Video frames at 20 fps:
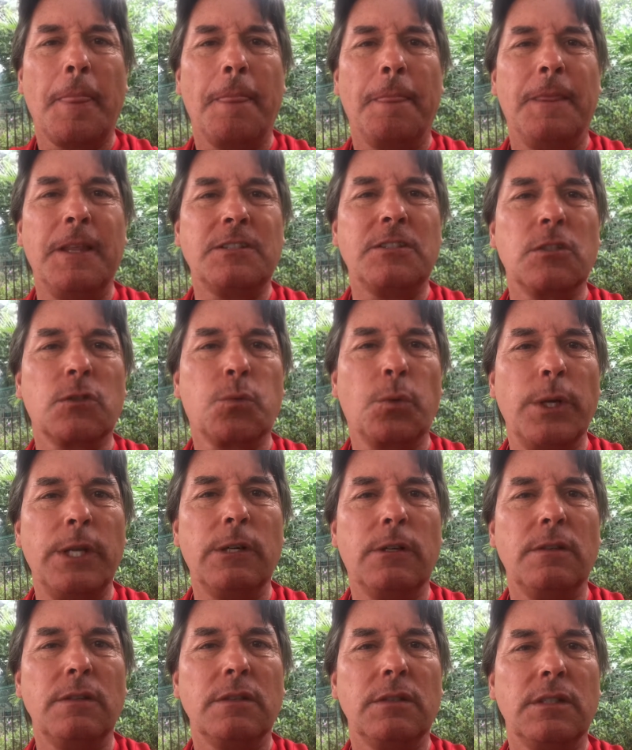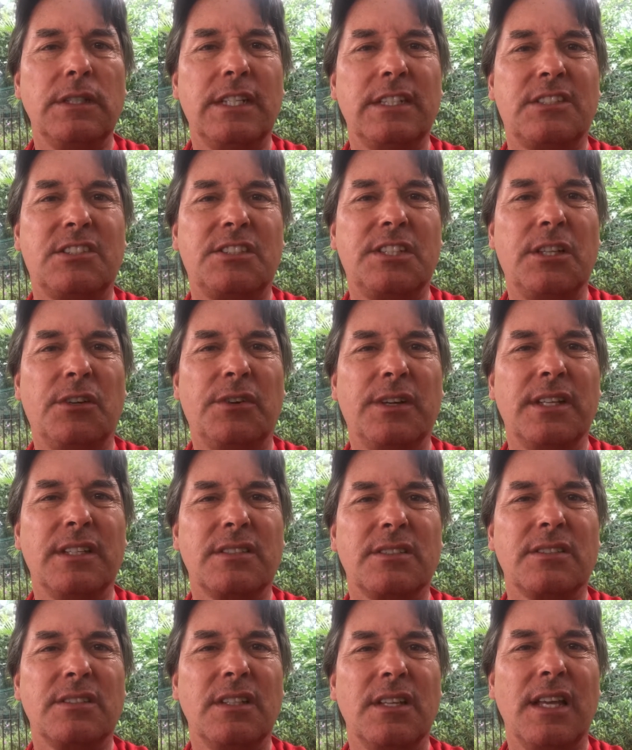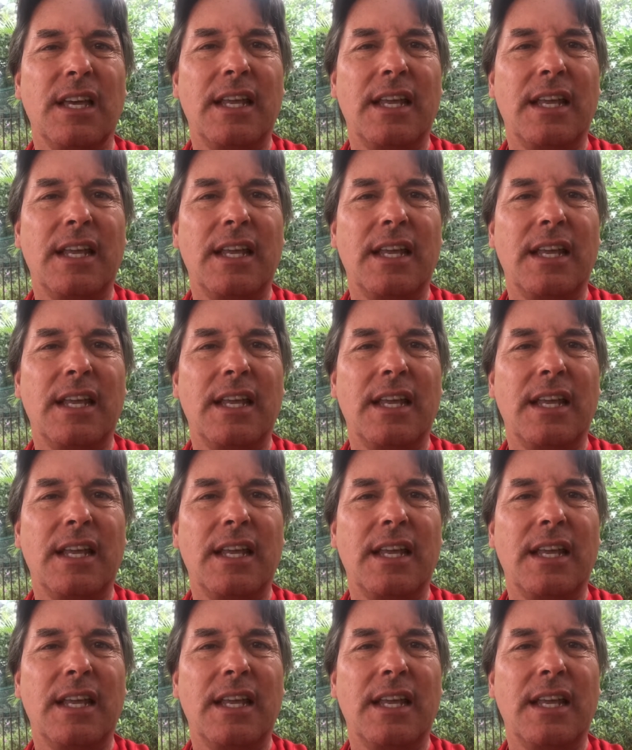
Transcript: This is real, it's serious,